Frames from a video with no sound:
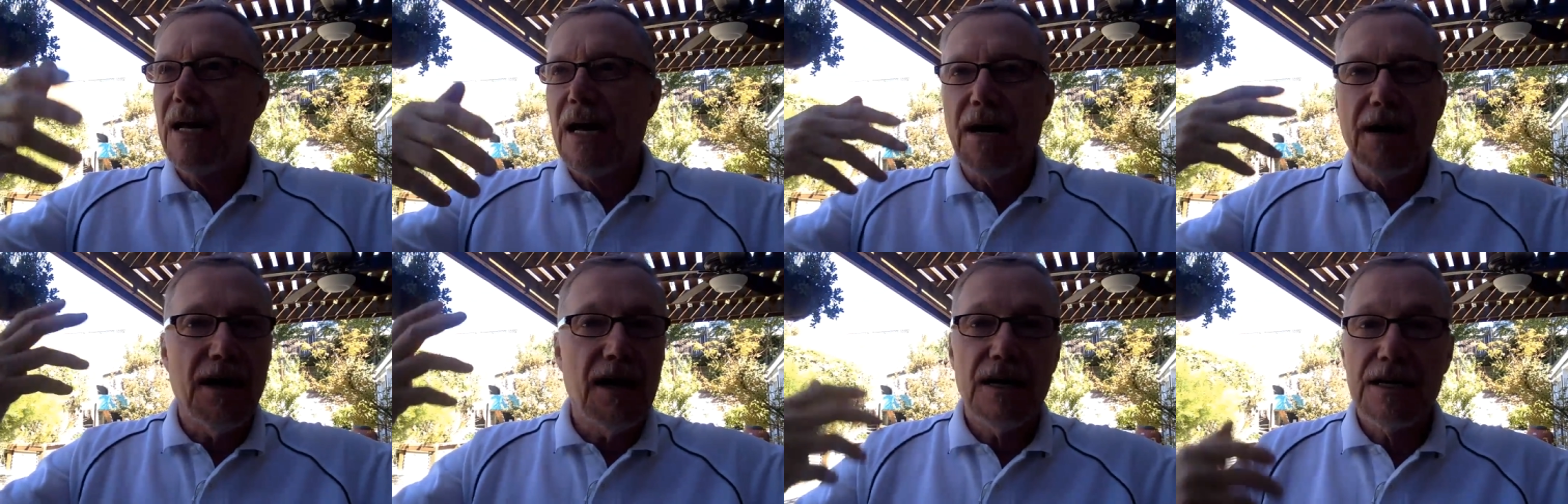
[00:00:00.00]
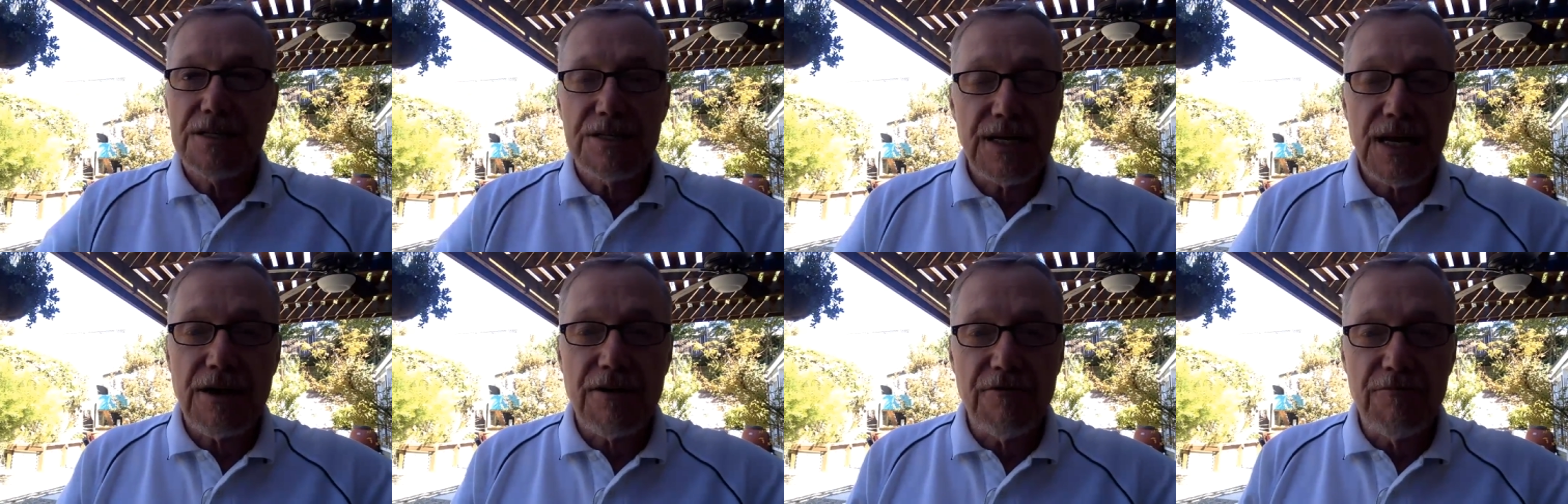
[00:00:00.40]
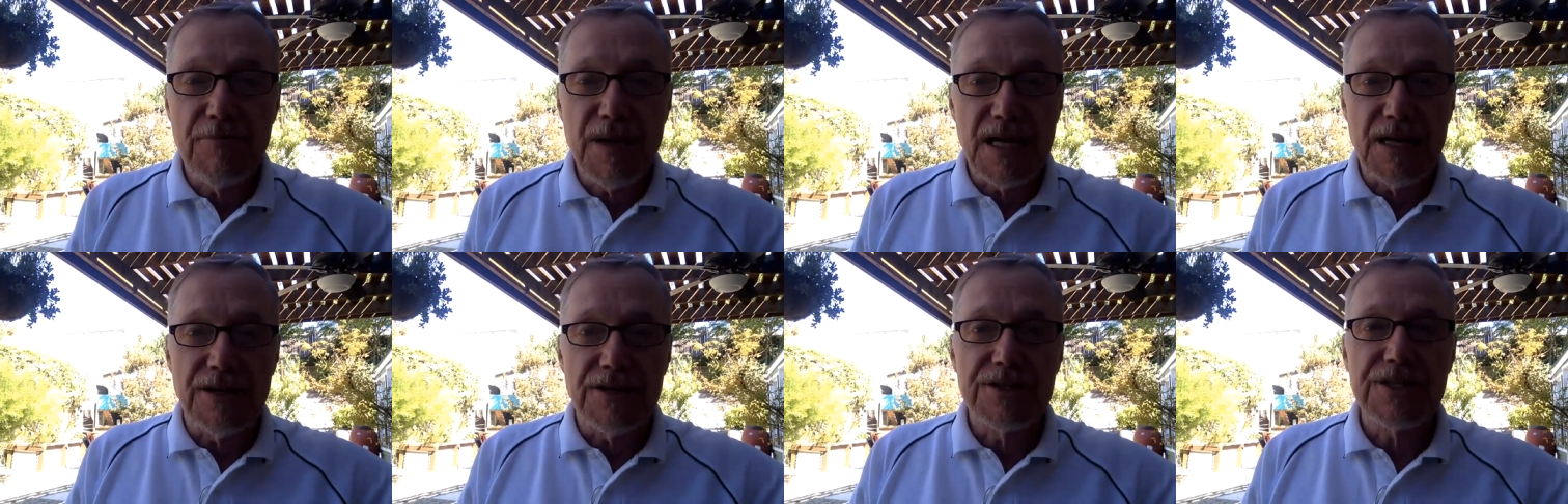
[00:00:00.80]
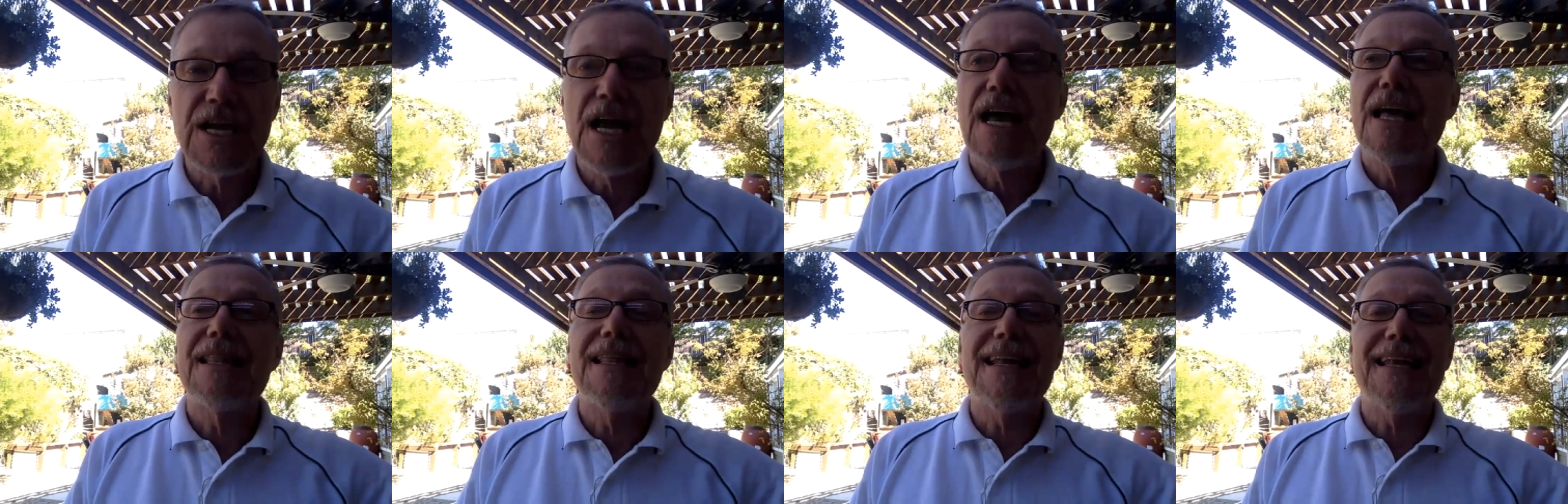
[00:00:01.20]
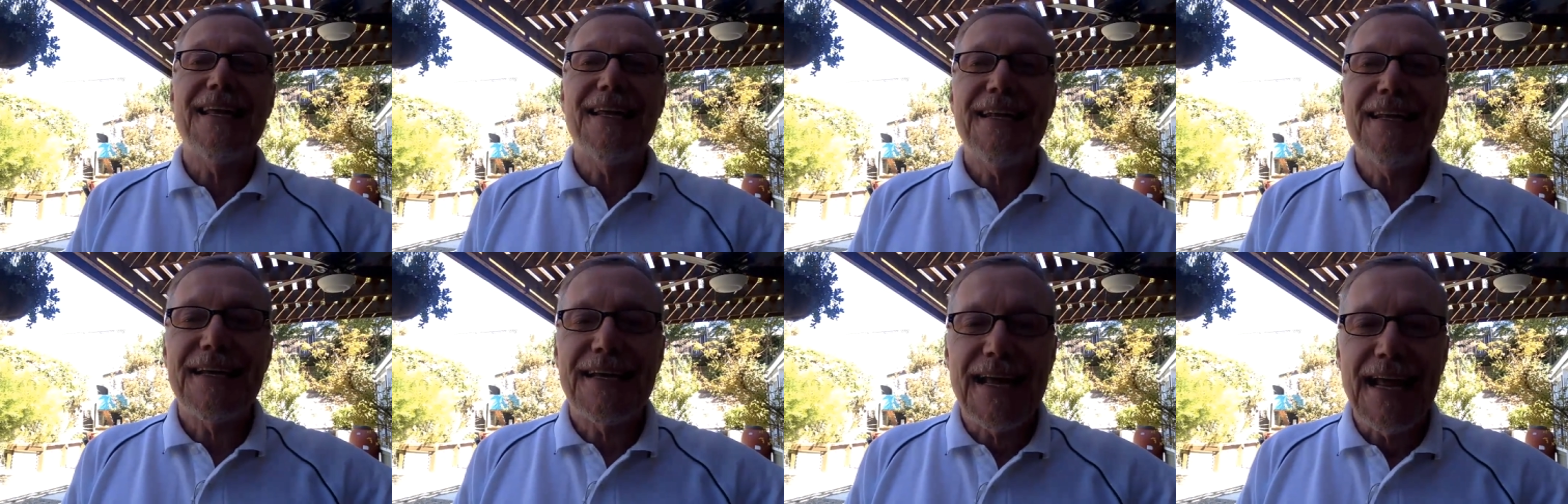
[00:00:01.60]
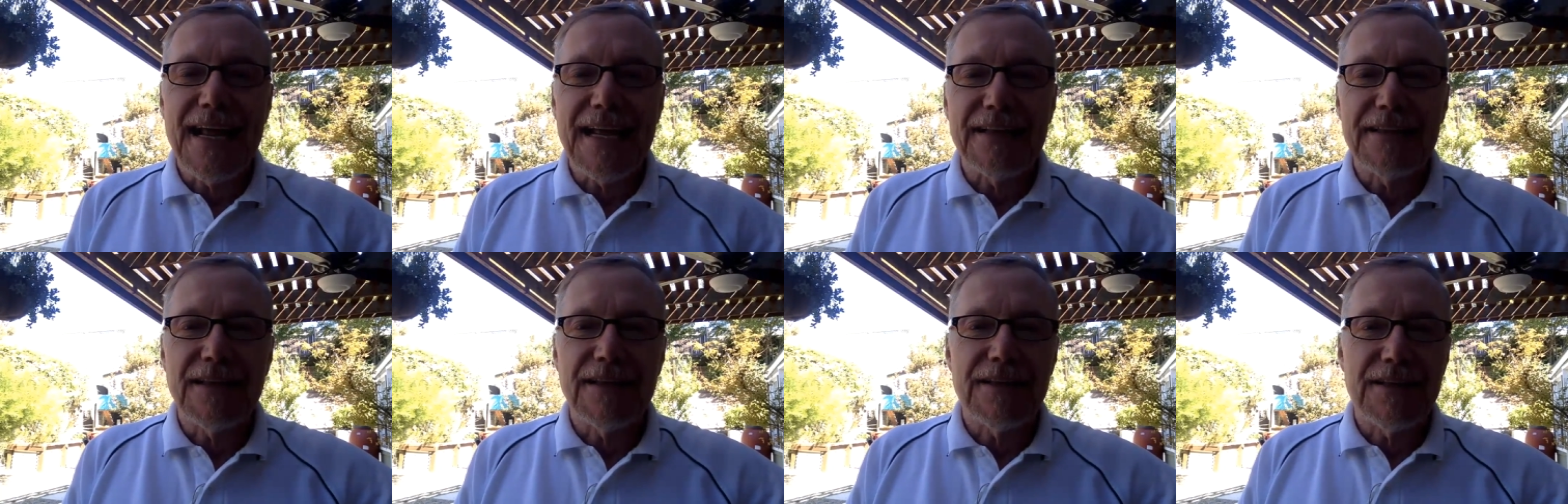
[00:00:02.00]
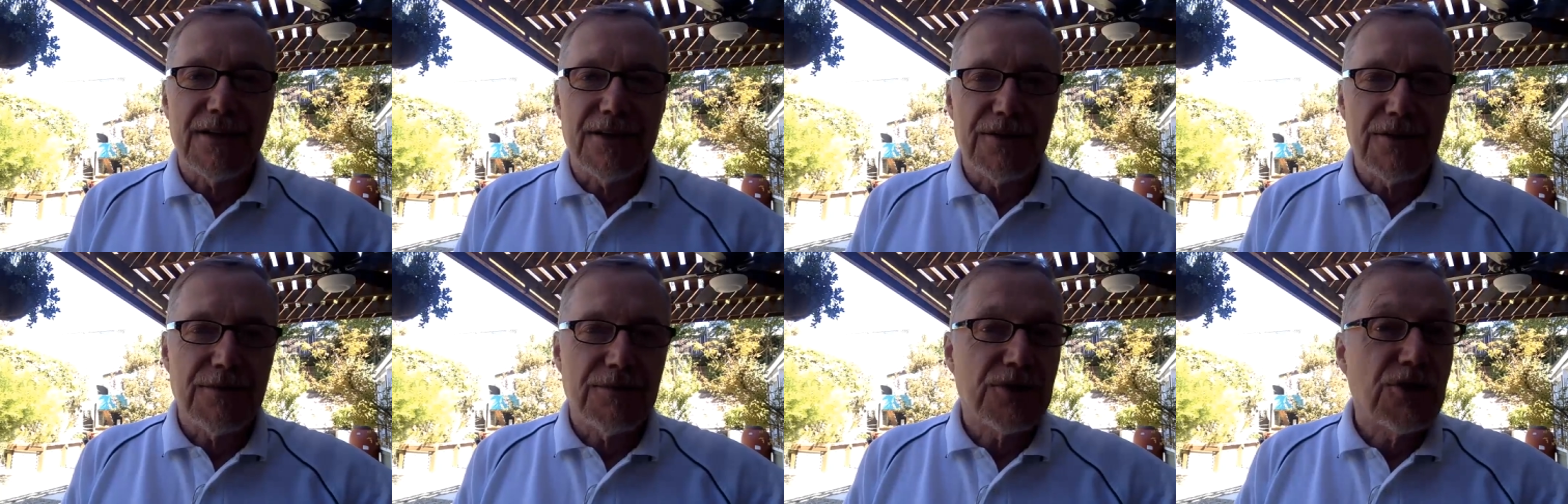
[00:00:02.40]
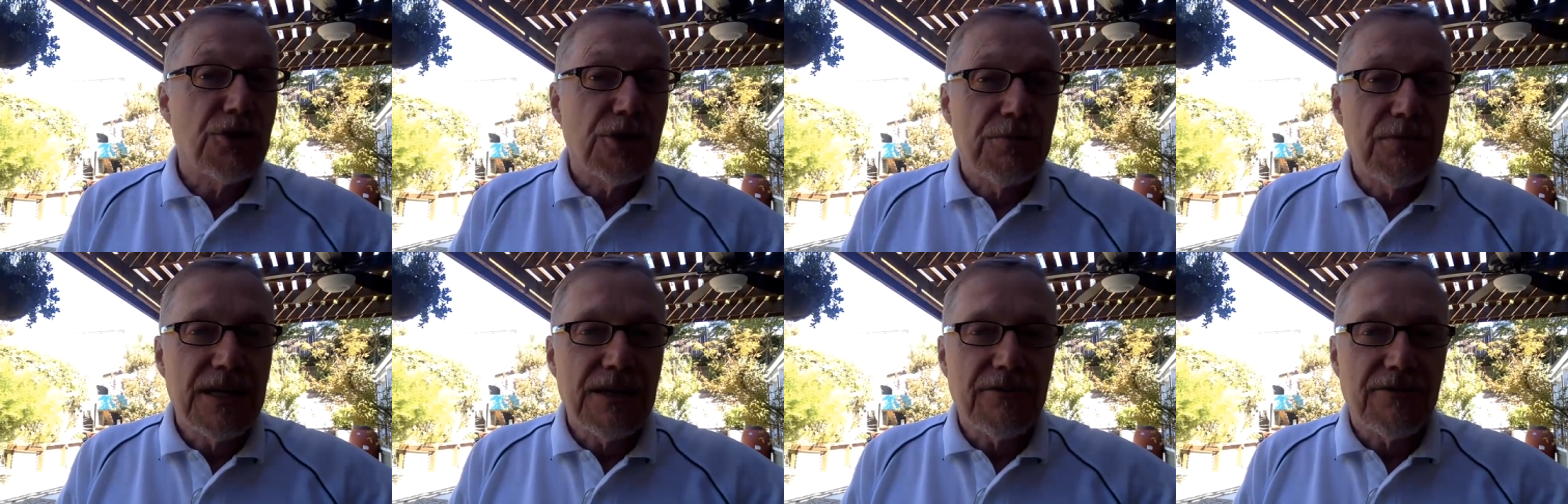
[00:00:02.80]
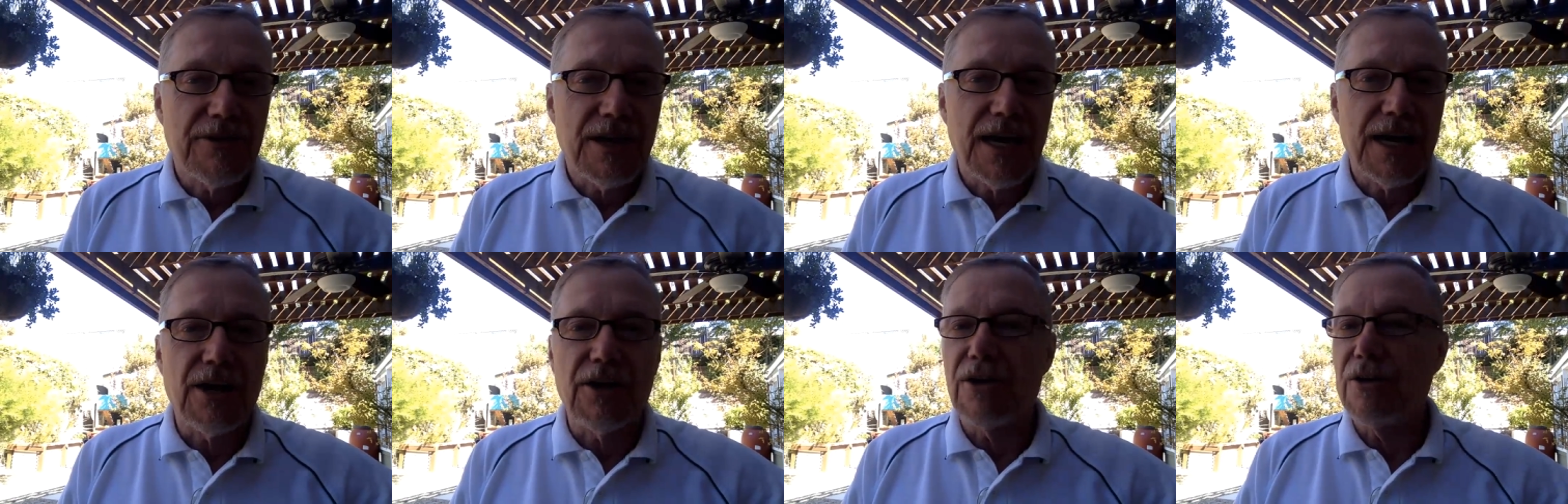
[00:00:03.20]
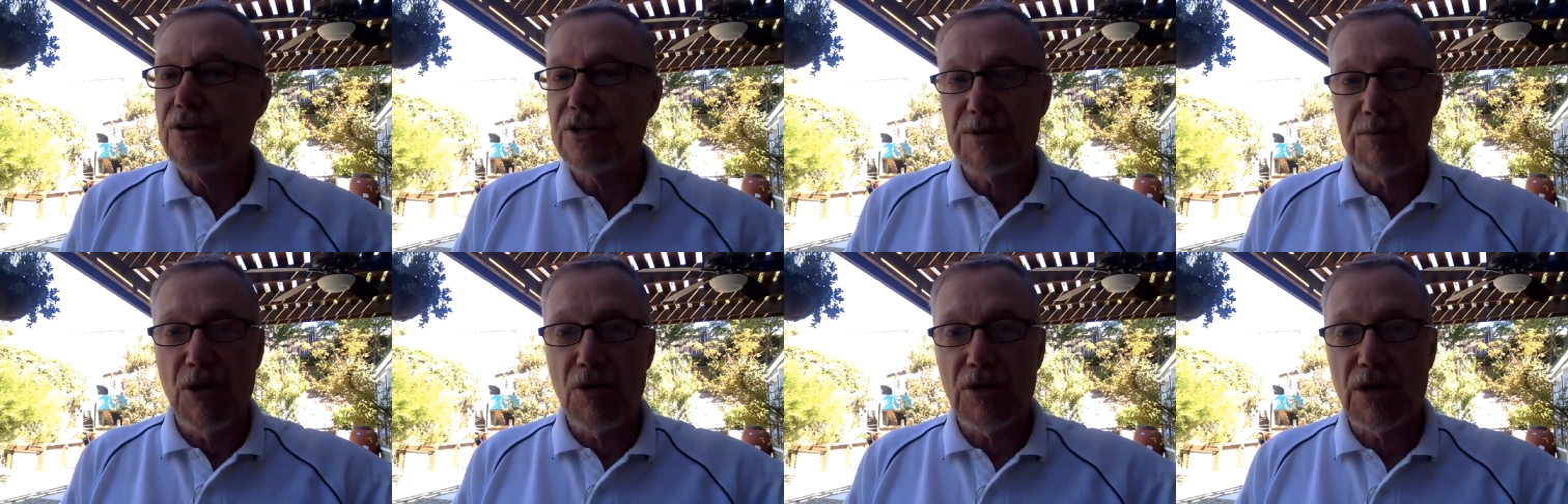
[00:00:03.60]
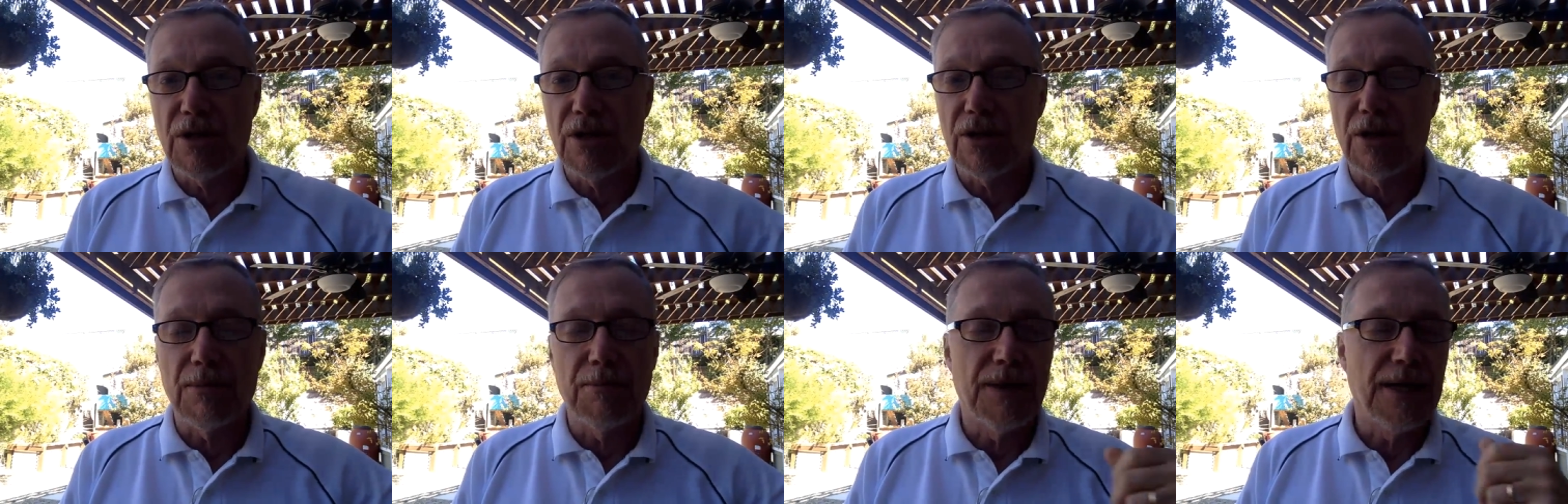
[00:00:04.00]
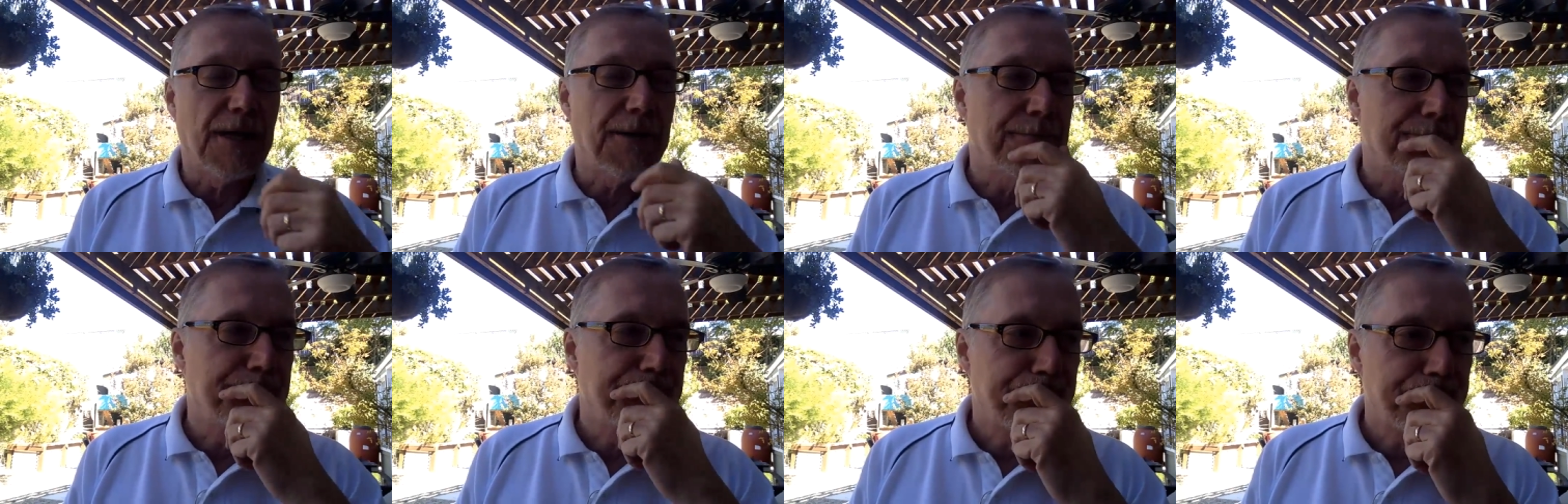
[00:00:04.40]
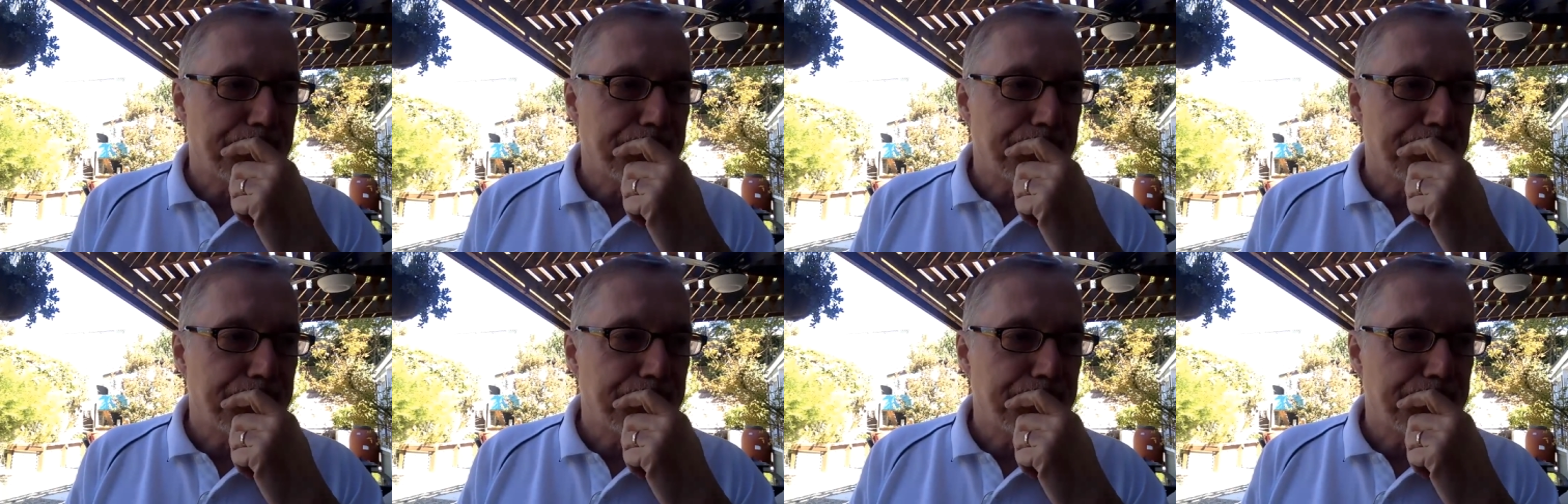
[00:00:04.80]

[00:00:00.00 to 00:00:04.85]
uh, a set of bells that indicate that there could be a fire or a smoke alarm bell.